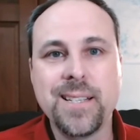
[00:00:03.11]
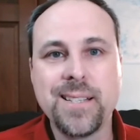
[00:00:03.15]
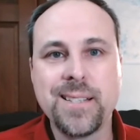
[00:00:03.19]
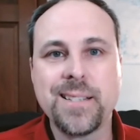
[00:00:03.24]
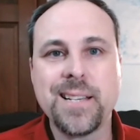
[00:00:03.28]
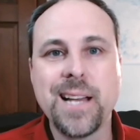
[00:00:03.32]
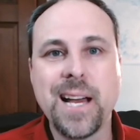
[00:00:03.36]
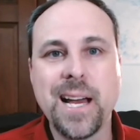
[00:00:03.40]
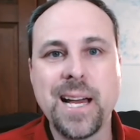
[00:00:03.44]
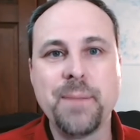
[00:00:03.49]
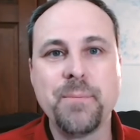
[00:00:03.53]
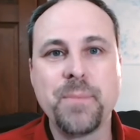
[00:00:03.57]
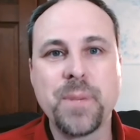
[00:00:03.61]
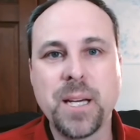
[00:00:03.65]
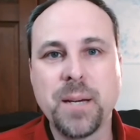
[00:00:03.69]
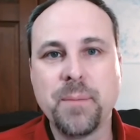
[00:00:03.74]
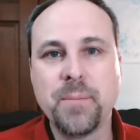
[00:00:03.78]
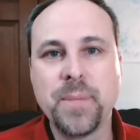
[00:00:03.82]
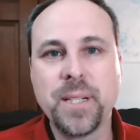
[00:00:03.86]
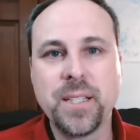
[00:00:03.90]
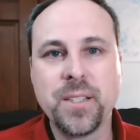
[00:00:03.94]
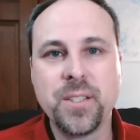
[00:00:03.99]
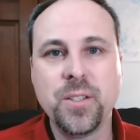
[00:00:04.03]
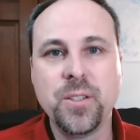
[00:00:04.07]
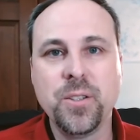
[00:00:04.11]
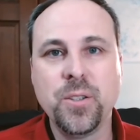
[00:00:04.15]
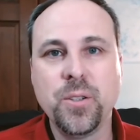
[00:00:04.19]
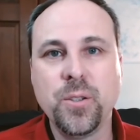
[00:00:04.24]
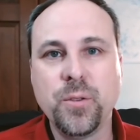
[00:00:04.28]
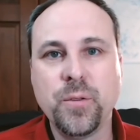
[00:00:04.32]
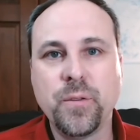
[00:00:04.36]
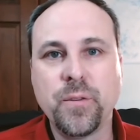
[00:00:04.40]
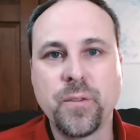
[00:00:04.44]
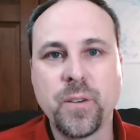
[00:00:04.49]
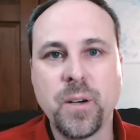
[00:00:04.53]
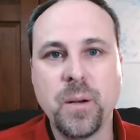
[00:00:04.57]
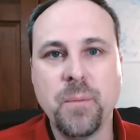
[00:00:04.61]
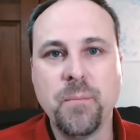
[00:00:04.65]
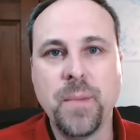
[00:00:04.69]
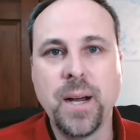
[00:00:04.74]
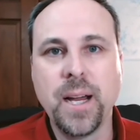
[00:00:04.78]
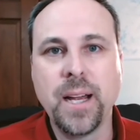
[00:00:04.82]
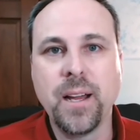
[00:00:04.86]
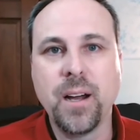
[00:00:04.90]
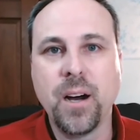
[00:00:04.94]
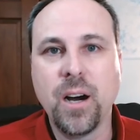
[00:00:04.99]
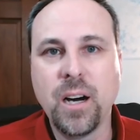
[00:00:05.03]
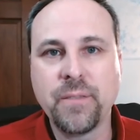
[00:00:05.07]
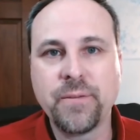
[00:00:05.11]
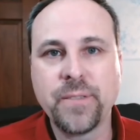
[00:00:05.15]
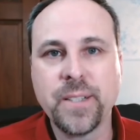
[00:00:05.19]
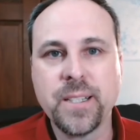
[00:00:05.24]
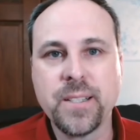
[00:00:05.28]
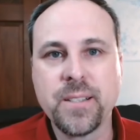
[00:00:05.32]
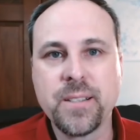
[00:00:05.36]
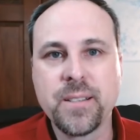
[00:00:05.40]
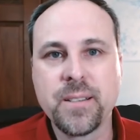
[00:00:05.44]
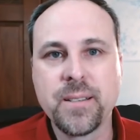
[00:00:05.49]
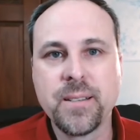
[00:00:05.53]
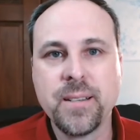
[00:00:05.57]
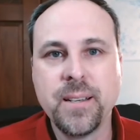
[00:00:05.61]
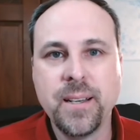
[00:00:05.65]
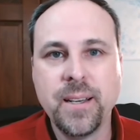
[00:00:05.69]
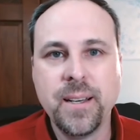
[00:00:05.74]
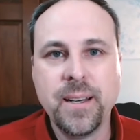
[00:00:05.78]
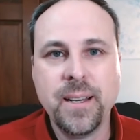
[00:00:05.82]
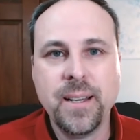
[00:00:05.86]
this time coming to you from my office.